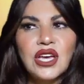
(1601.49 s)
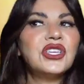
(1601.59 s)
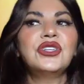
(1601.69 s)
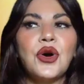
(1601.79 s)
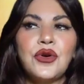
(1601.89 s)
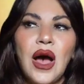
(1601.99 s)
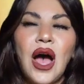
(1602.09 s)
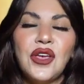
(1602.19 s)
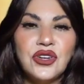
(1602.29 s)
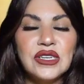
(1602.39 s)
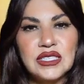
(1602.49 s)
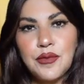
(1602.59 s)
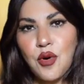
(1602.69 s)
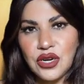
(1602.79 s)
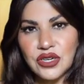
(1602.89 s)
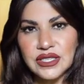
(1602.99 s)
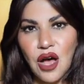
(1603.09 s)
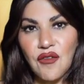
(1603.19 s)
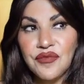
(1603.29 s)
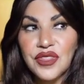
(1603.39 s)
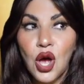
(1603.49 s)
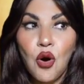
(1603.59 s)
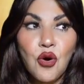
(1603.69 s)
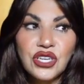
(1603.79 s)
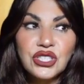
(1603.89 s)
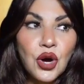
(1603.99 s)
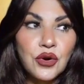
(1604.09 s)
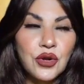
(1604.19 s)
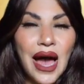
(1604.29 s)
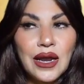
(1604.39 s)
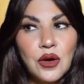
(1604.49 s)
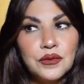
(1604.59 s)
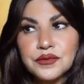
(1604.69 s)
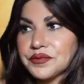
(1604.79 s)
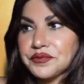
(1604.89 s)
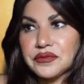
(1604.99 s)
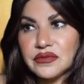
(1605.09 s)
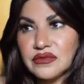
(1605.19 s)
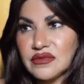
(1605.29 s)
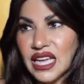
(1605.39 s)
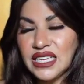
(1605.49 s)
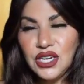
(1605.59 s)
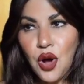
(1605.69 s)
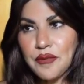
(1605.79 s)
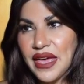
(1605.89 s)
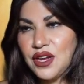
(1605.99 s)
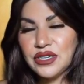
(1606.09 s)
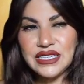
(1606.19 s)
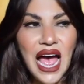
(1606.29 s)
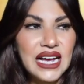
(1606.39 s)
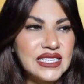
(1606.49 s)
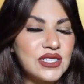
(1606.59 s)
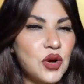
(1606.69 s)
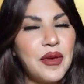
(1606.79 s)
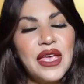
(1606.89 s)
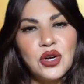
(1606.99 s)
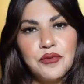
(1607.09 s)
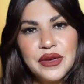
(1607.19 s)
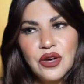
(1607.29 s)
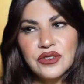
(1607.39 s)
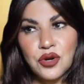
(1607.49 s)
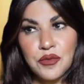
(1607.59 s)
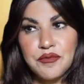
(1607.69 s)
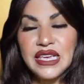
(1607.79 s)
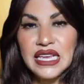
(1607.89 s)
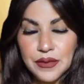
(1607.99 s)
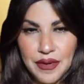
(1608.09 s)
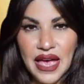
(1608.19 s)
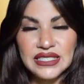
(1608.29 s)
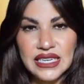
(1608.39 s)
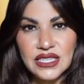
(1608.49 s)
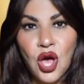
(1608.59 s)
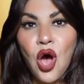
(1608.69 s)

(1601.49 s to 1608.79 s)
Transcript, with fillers: You don't know how you're going to support yourself, or you don't know how to, you know, pay your taxes or pay your bills or be independent